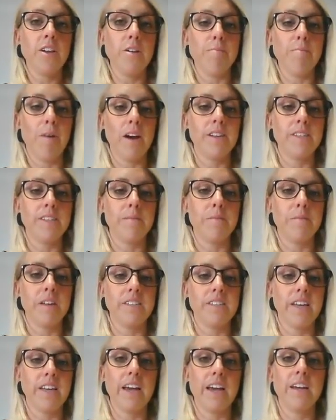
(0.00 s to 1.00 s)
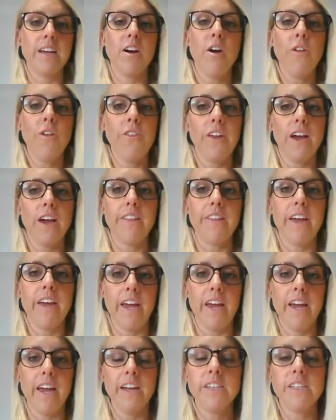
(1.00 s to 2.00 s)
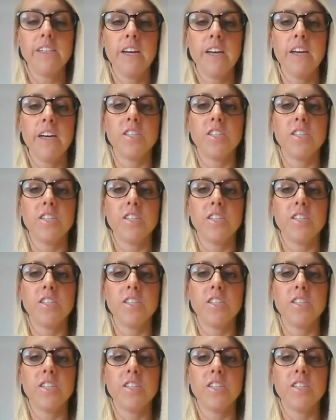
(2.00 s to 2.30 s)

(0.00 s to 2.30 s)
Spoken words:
You might simply say, on the other hand,